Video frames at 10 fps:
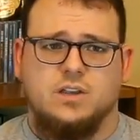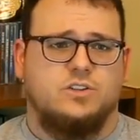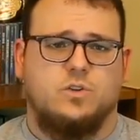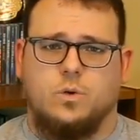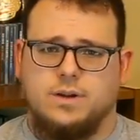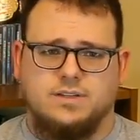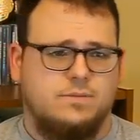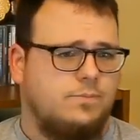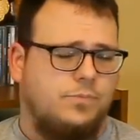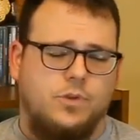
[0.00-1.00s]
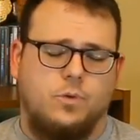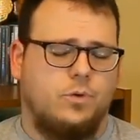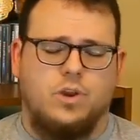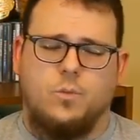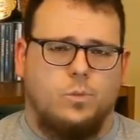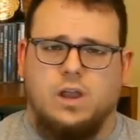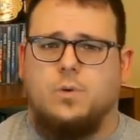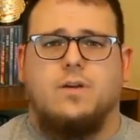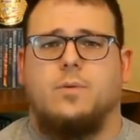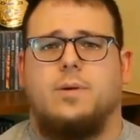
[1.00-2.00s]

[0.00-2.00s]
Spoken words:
stories, like whatever